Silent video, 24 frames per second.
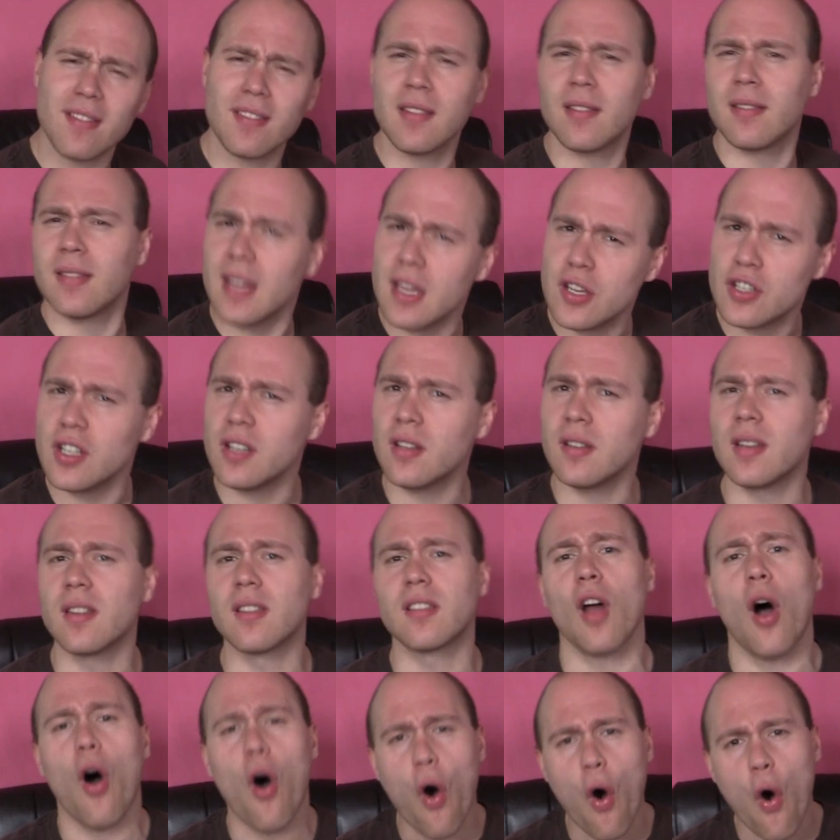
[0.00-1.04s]
decision since
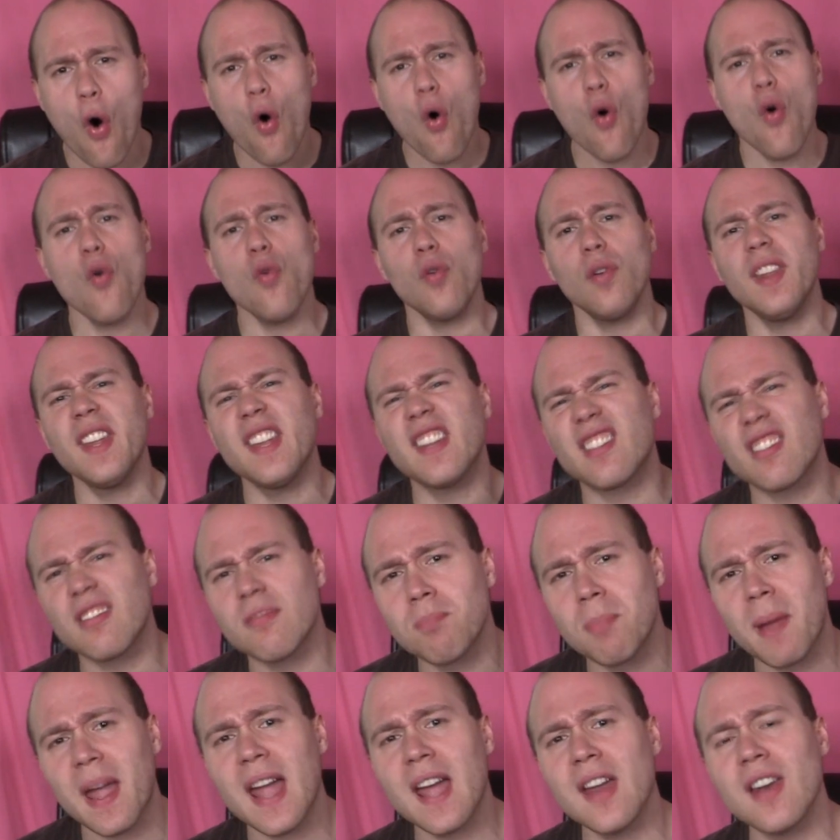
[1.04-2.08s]
the only
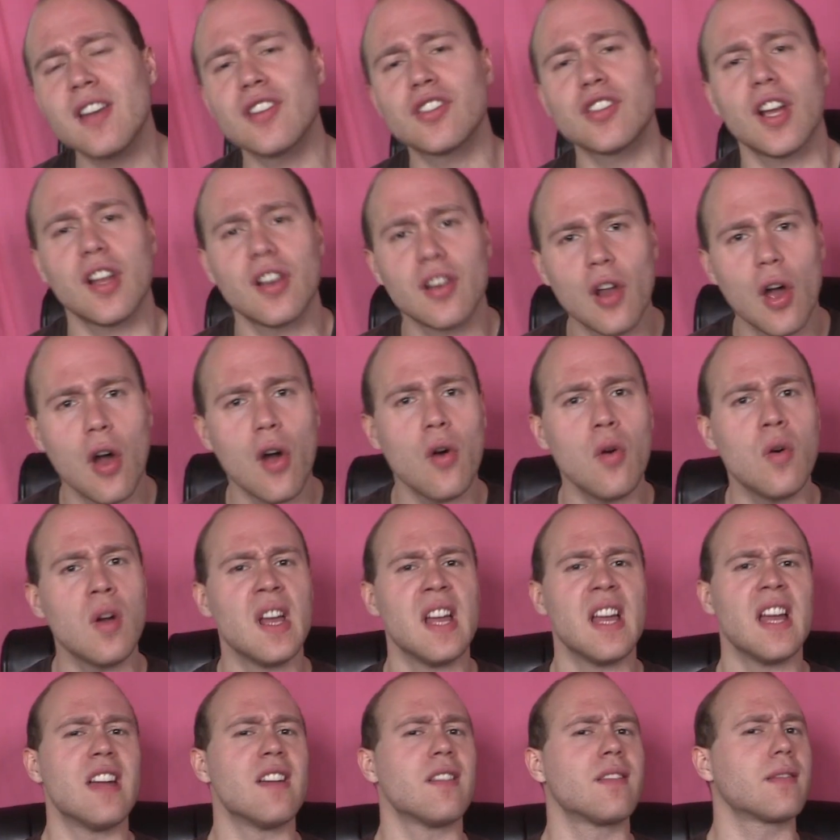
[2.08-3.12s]
Spanish I know
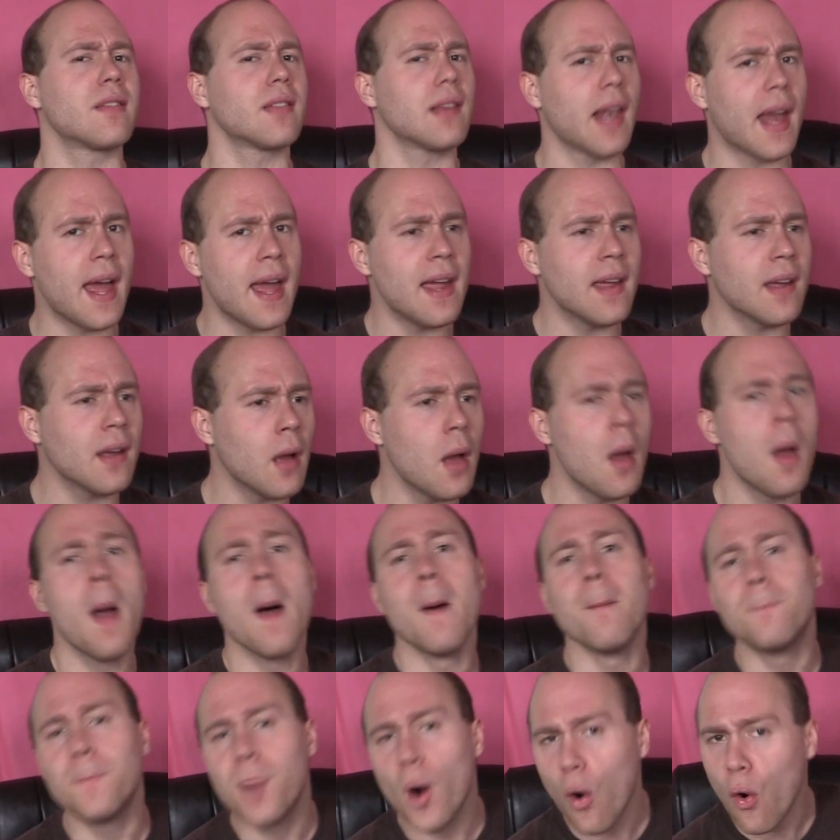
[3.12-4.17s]
is slang
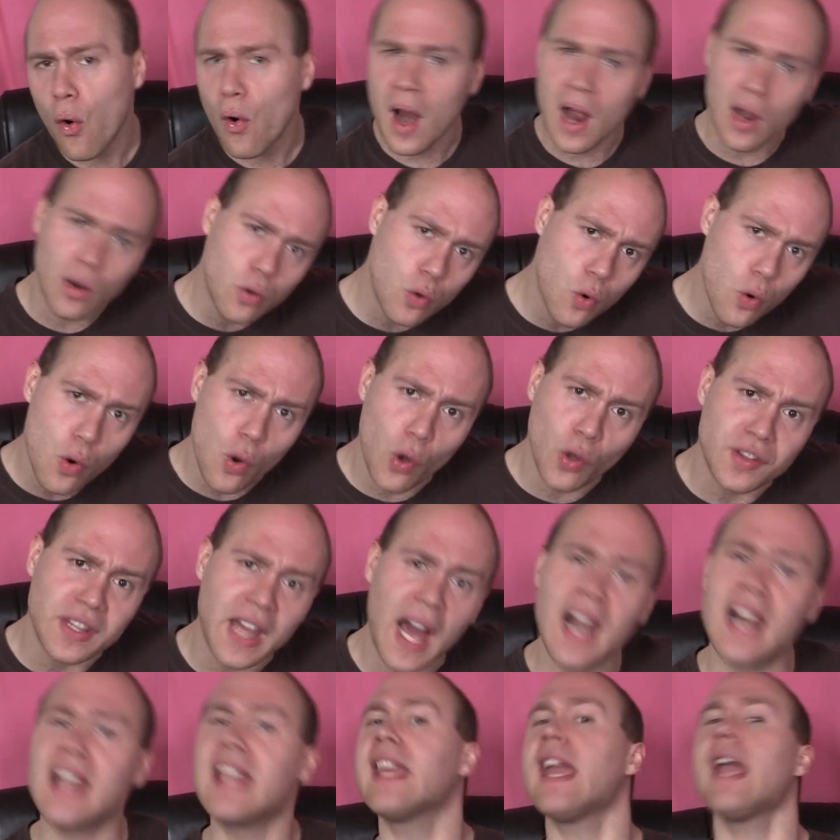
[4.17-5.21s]
por el culo
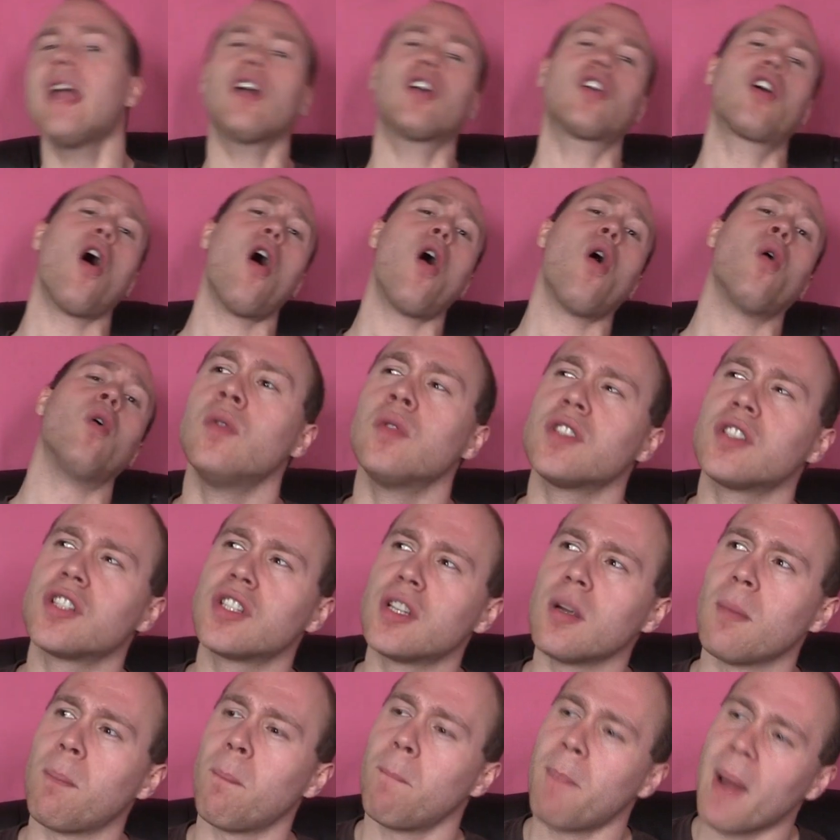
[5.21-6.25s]
talienco, which
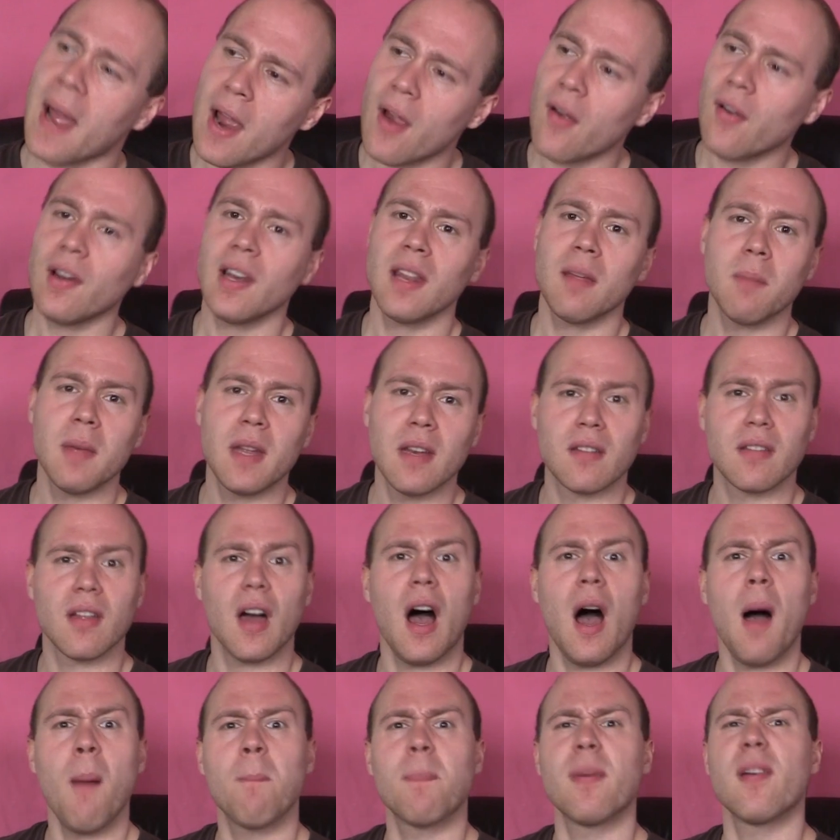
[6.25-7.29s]
apparently means
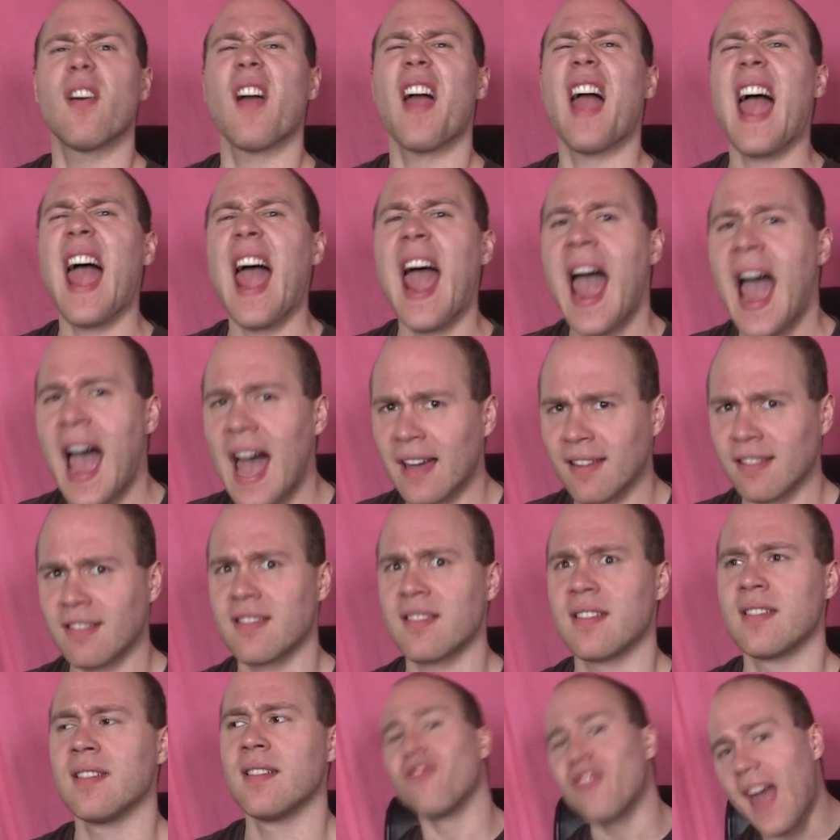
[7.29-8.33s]
up your
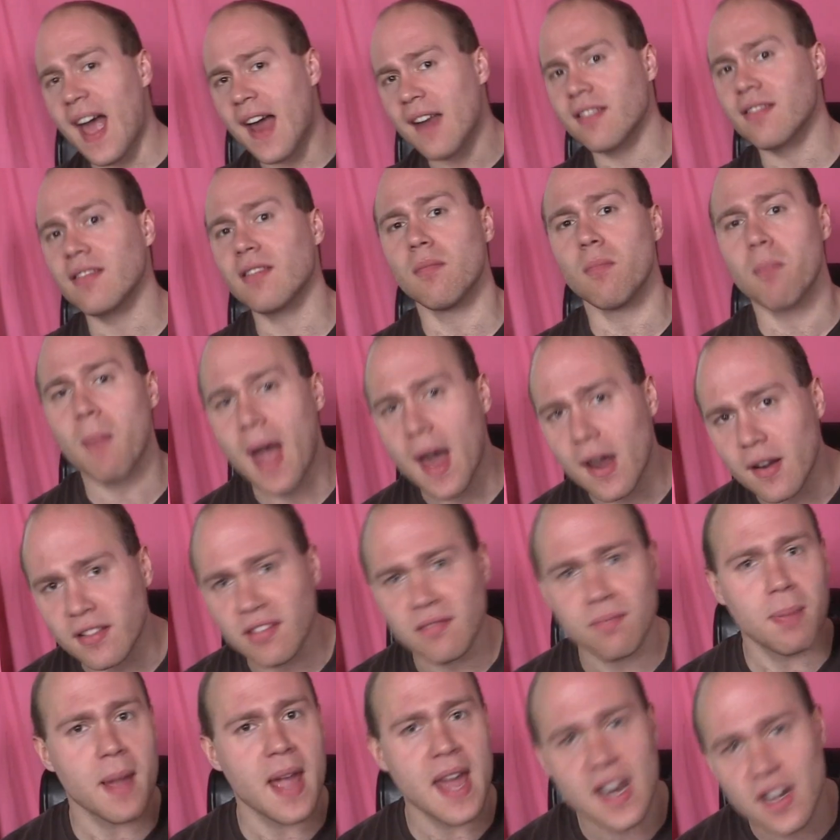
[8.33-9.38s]
ass. That's the amount of
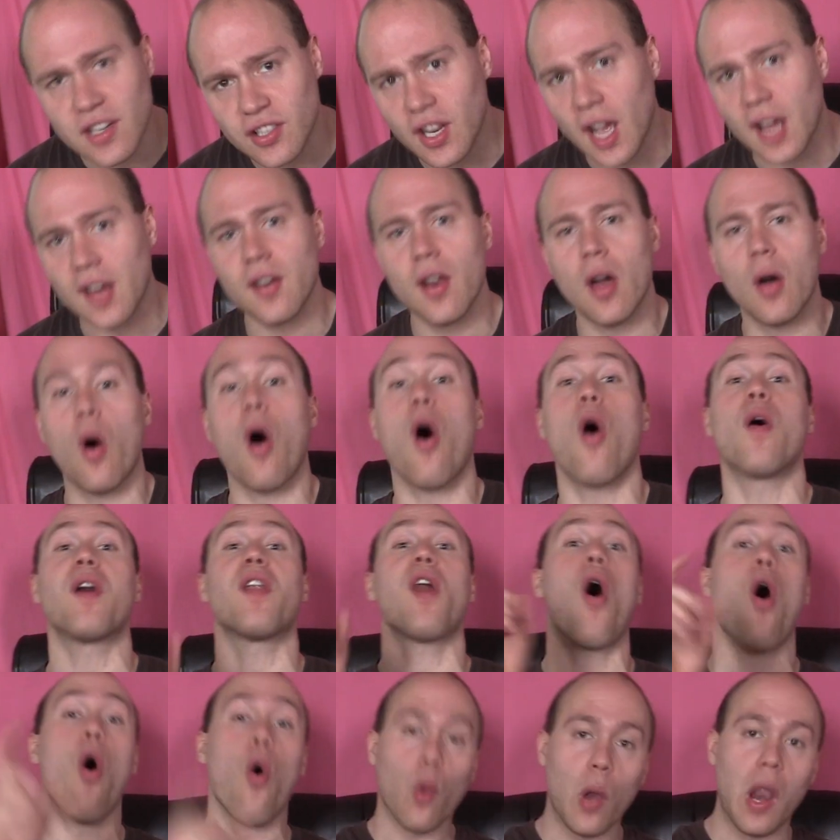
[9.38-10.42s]
Spanish I know. Oh, and
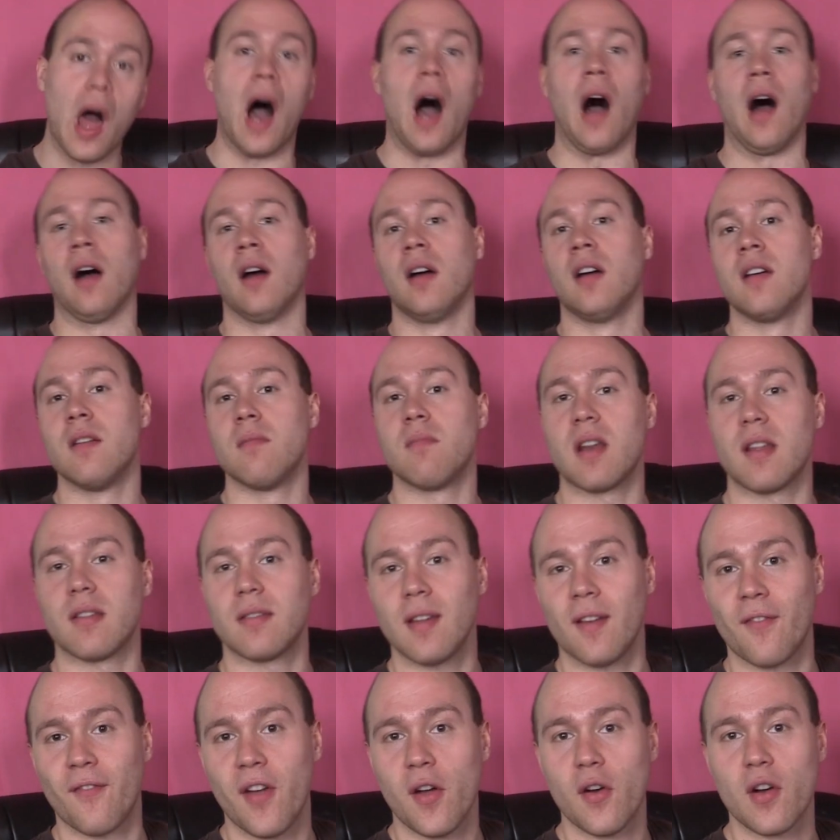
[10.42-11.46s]
hola. But I say
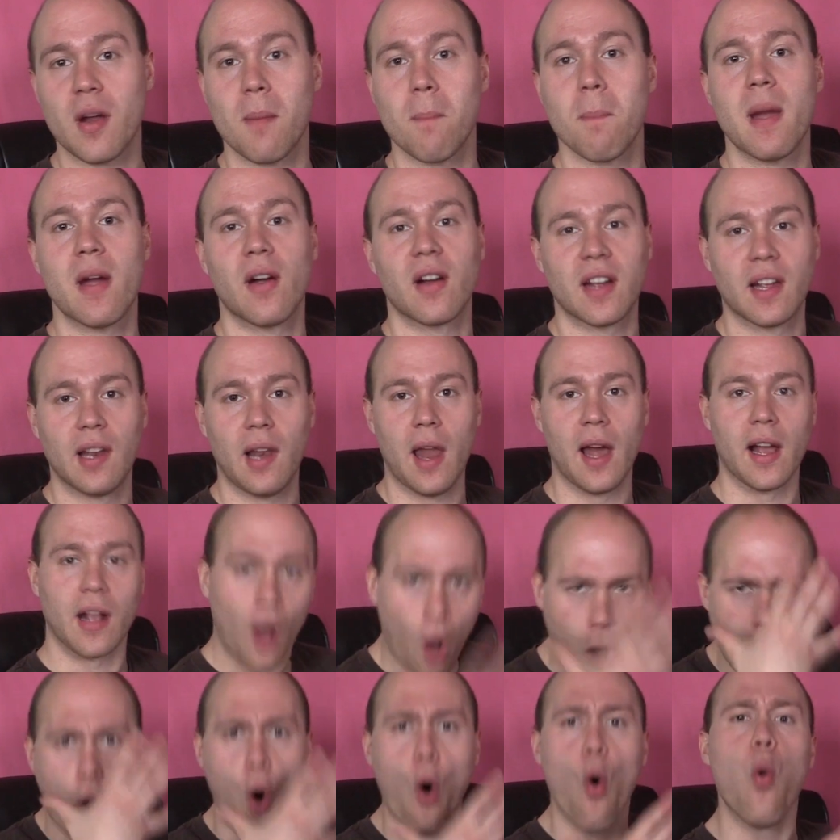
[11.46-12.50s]
it very American like,
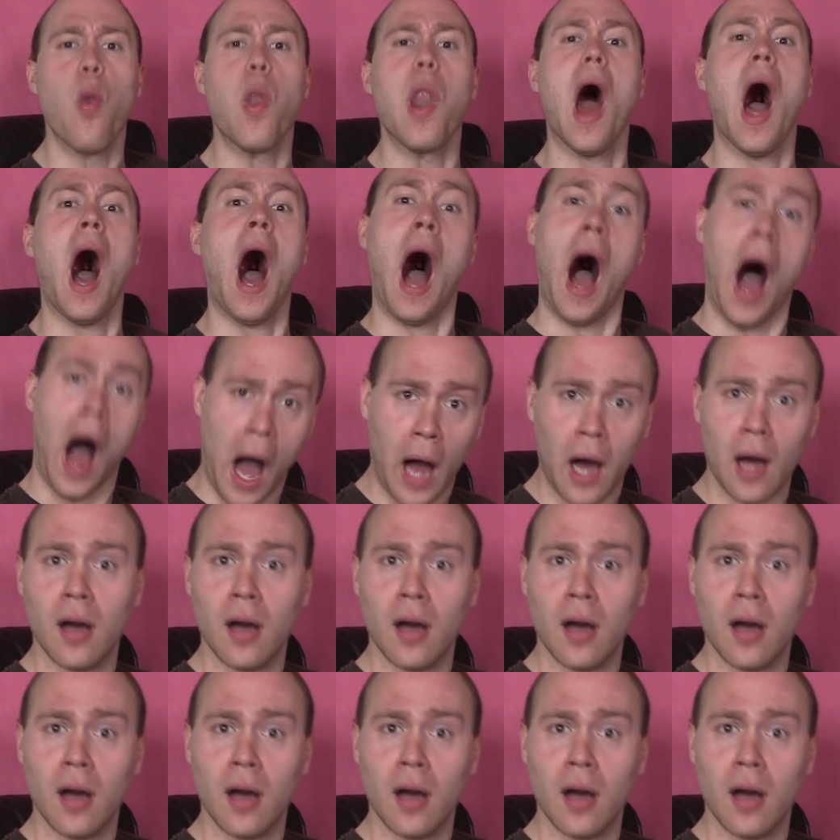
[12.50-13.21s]
hola.